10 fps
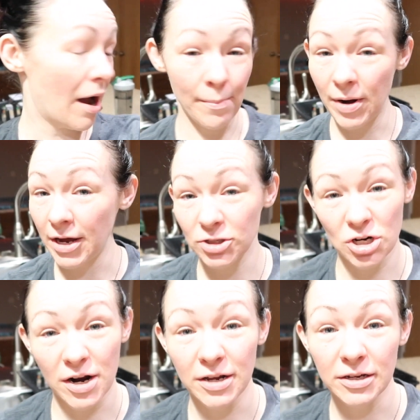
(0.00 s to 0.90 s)
I'm not
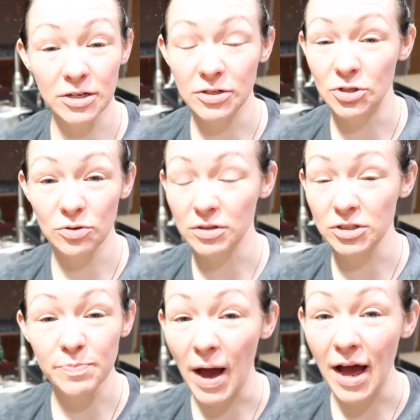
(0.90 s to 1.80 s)
trying to do
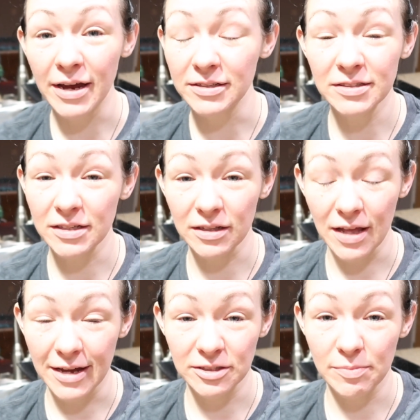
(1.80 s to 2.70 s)
these pies at the
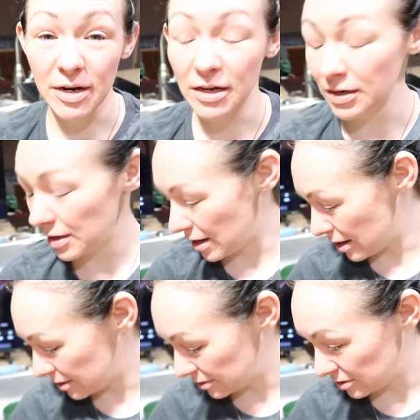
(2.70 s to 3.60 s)
last minute,
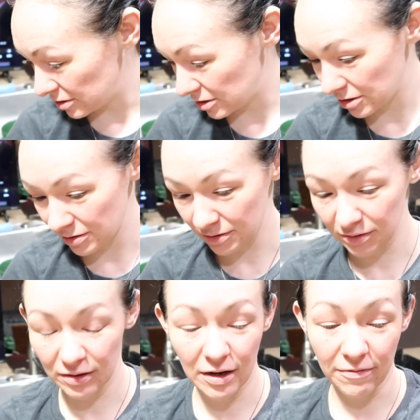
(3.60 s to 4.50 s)
and
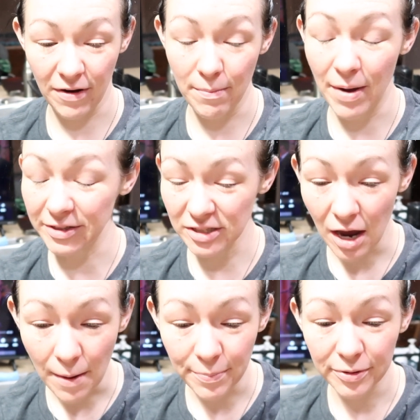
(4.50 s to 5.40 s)
if I mess
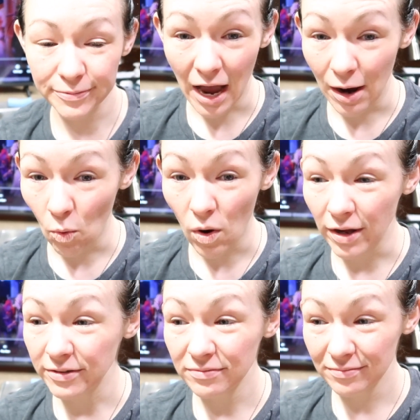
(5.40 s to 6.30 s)
up, I
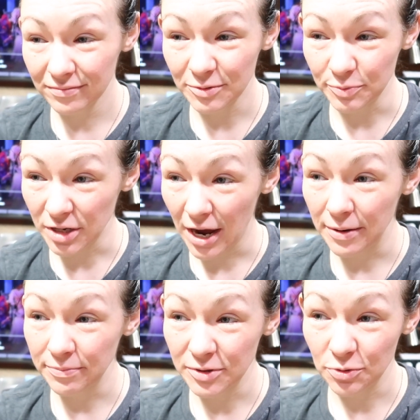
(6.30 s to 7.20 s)
want some
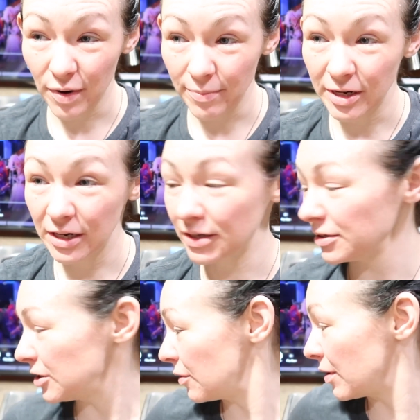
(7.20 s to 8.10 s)
time to remedy
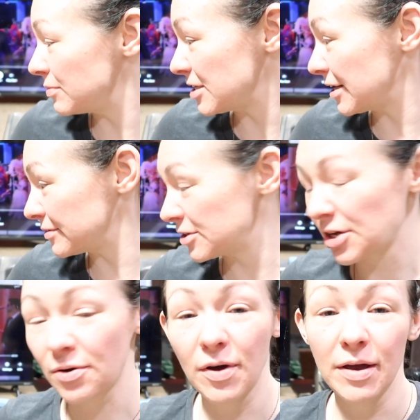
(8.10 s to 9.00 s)
it, you know what I'm saying?
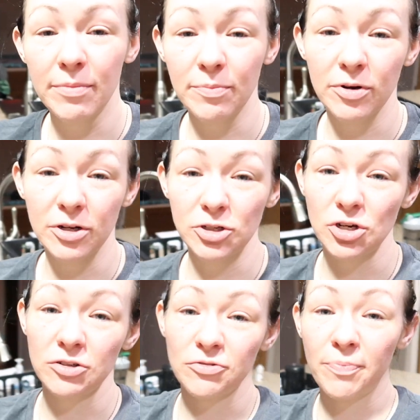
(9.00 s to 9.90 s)
So I've been put in
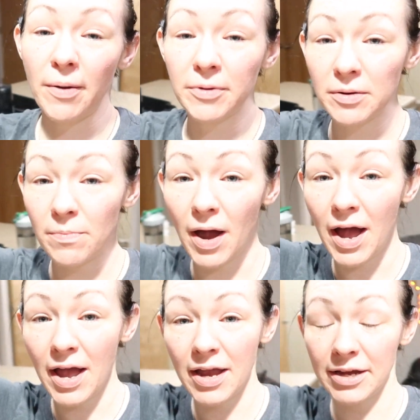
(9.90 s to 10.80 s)
charge of pumpkin
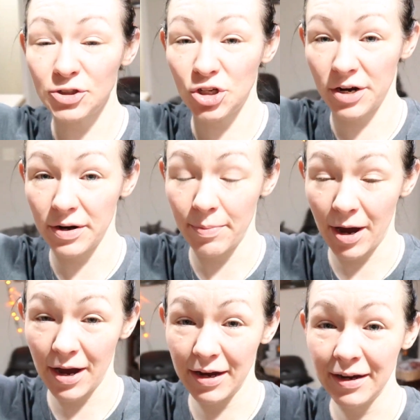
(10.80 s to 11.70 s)
pie and cherry
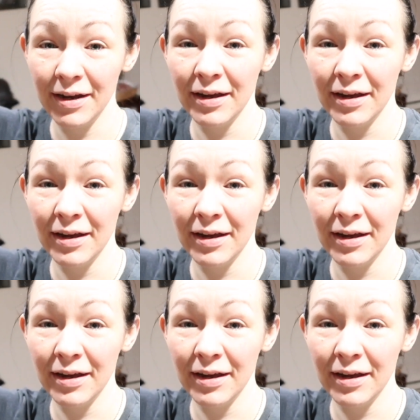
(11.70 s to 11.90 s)
pie.